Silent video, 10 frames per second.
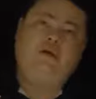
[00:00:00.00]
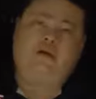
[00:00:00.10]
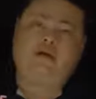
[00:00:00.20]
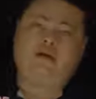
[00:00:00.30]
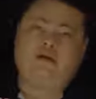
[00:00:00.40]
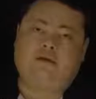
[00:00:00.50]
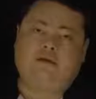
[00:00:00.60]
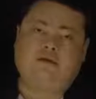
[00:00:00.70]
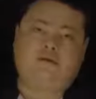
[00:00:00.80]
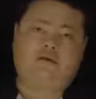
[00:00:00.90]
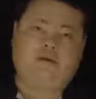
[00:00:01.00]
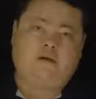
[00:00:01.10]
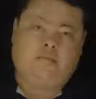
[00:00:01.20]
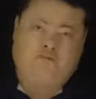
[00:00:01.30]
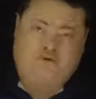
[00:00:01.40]
is
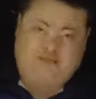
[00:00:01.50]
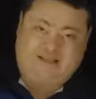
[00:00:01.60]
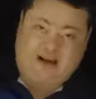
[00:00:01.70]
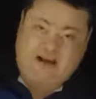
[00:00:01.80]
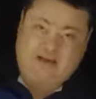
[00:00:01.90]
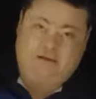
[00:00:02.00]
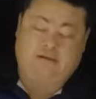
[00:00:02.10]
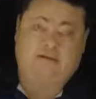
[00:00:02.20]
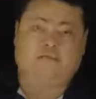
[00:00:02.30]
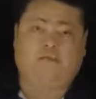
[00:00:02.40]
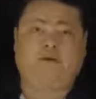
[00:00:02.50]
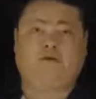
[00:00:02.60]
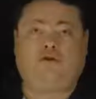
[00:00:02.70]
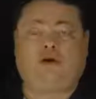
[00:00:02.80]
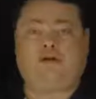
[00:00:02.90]
precise but
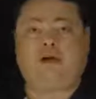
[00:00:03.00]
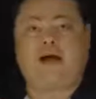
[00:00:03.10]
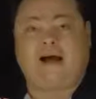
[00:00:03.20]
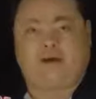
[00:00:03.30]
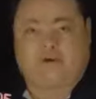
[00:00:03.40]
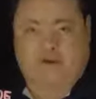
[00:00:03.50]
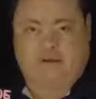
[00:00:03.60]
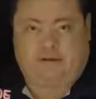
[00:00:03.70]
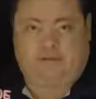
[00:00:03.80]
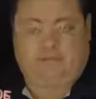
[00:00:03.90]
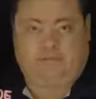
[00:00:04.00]
not accurate.